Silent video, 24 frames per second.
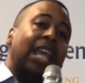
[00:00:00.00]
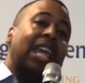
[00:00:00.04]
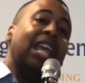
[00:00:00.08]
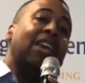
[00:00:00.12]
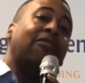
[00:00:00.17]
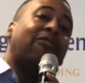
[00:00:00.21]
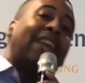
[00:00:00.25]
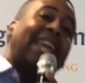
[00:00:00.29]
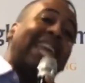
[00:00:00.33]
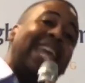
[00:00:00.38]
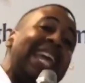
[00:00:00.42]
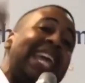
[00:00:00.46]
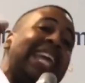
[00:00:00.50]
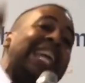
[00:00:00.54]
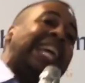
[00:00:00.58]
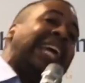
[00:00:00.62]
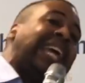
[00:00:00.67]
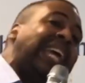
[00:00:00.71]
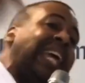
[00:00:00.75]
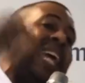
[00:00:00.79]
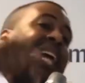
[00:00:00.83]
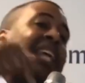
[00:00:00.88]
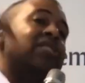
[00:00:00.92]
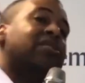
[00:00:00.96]
If
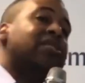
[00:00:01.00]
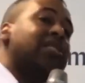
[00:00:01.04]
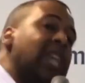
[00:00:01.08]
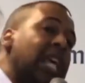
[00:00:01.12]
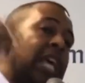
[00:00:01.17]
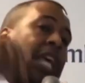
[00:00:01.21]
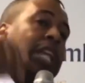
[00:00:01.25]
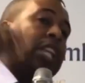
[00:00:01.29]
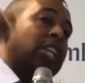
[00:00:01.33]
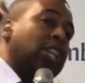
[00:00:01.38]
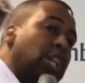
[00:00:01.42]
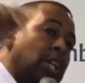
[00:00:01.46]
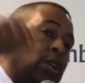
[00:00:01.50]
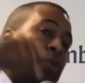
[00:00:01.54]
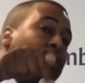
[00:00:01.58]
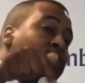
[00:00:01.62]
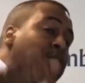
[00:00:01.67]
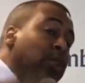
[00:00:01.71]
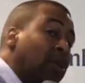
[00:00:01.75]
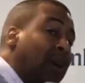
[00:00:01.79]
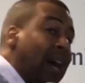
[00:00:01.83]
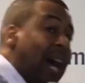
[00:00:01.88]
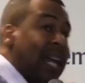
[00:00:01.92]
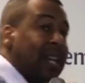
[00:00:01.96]
He gets in
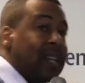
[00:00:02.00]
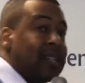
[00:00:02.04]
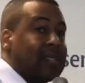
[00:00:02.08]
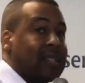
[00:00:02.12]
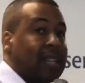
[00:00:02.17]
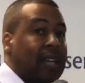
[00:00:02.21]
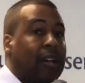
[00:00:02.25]
you, you got to